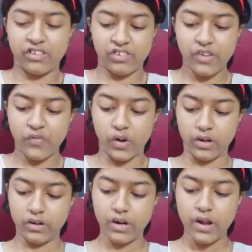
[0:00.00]

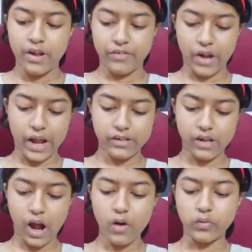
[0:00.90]
shiver ran
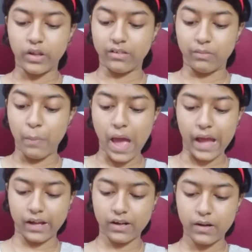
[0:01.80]
down his
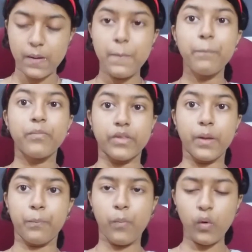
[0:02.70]
back,
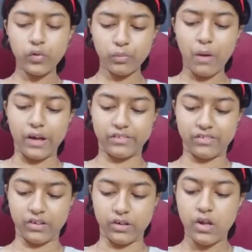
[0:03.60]
the
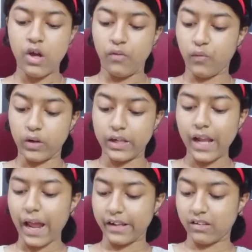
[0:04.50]
postmaster would
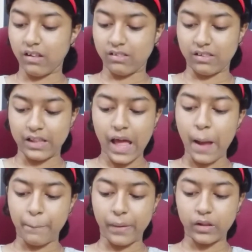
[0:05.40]
light his
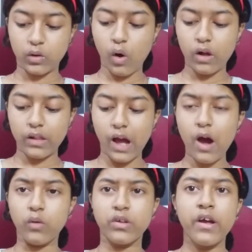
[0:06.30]
lamp and call
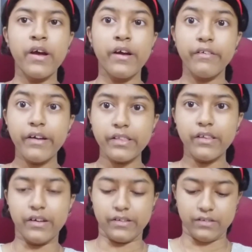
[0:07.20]
out,
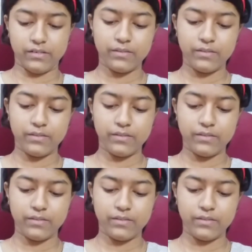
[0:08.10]
"Ratan!"